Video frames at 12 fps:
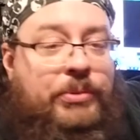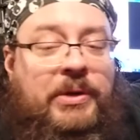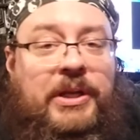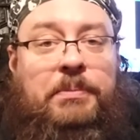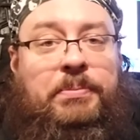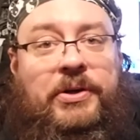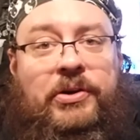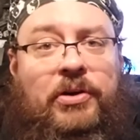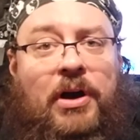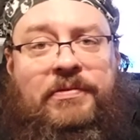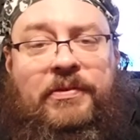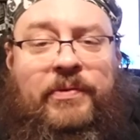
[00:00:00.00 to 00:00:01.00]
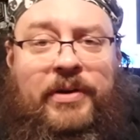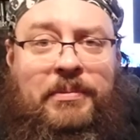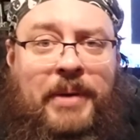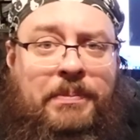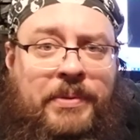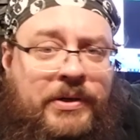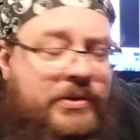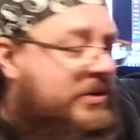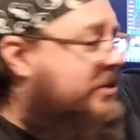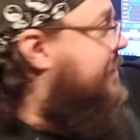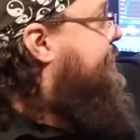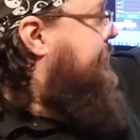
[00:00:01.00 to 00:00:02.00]
3D printed off of one of my
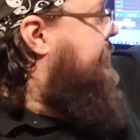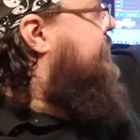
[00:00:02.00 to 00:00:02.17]
printers,